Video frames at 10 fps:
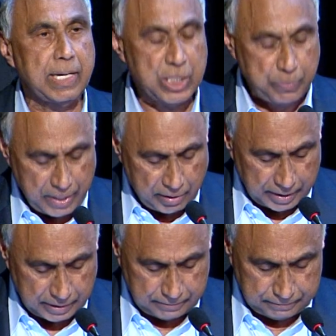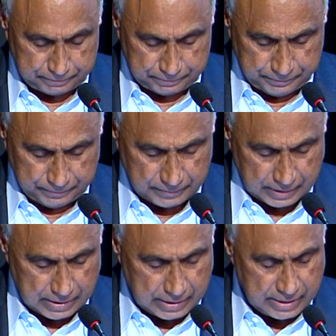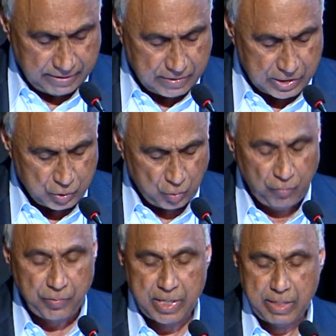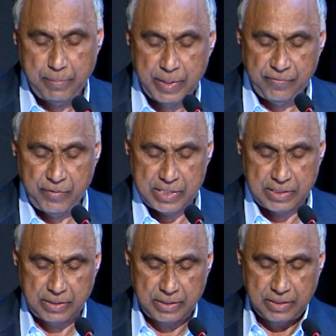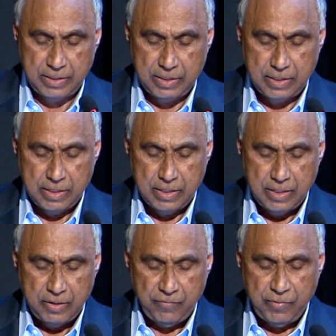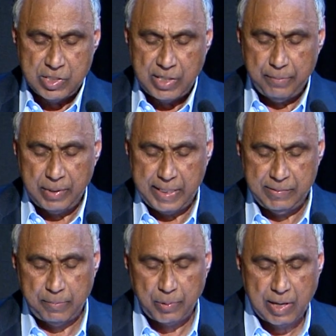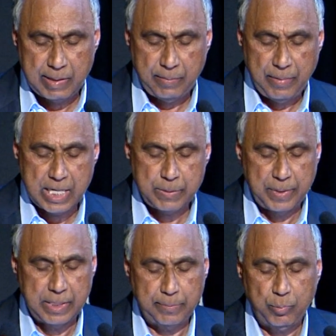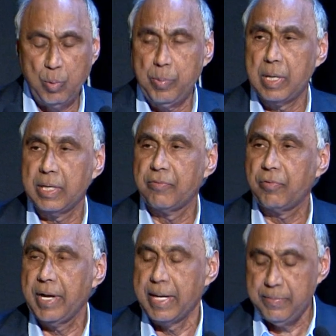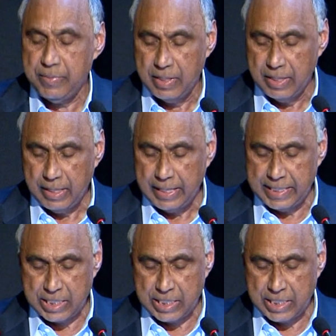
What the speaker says: despairing. That was so for a number of reasons. First, I believe the problem has been appropriately framed and